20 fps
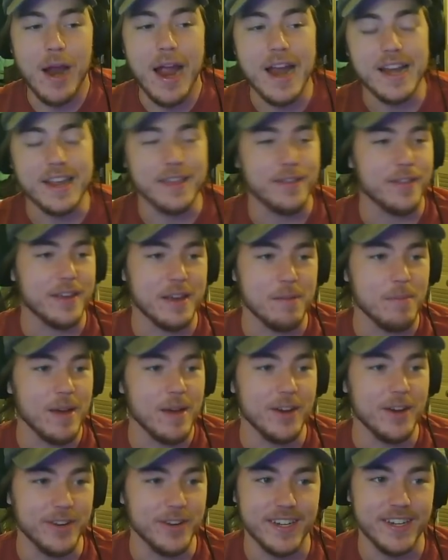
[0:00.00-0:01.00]
anything
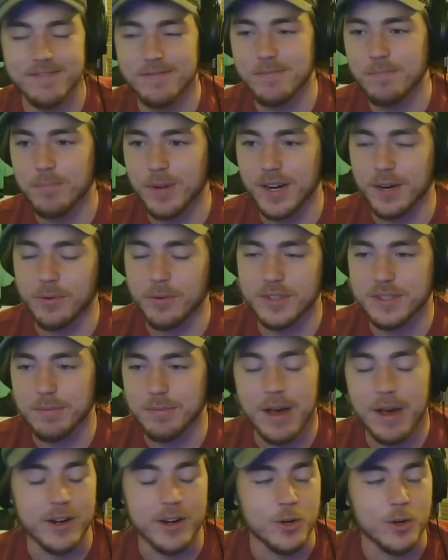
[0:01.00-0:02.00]
about it, but it was
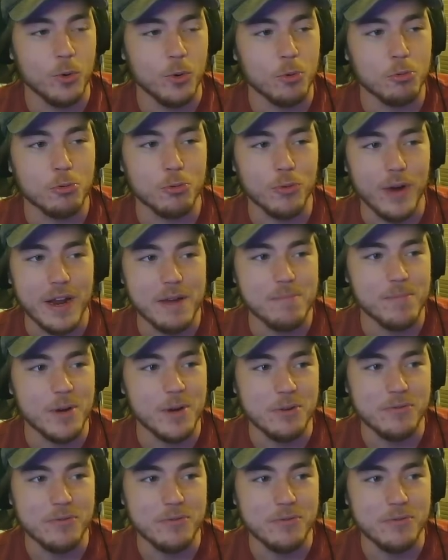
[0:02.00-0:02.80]
about a cool rainbow